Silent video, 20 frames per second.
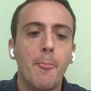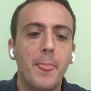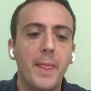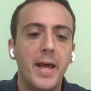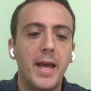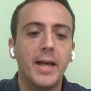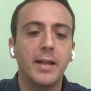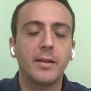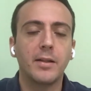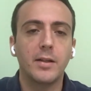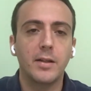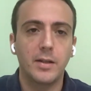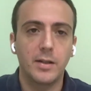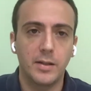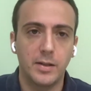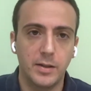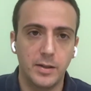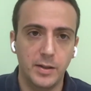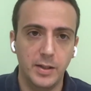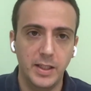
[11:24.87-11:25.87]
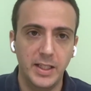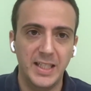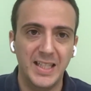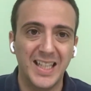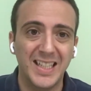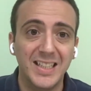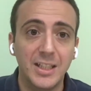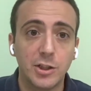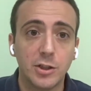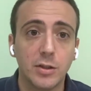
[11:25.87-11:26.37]
And in
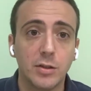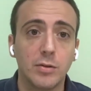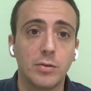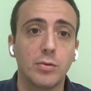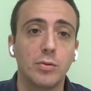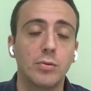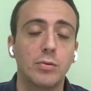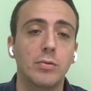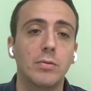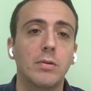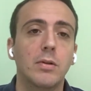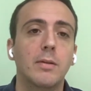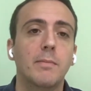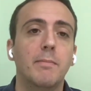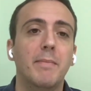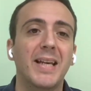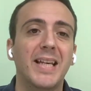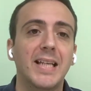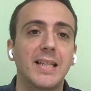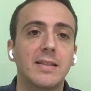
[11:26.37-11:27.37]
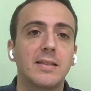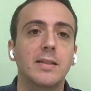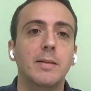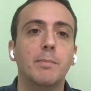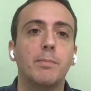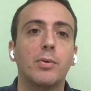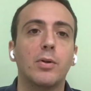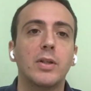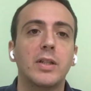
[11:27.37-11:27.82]
addition to make it simple,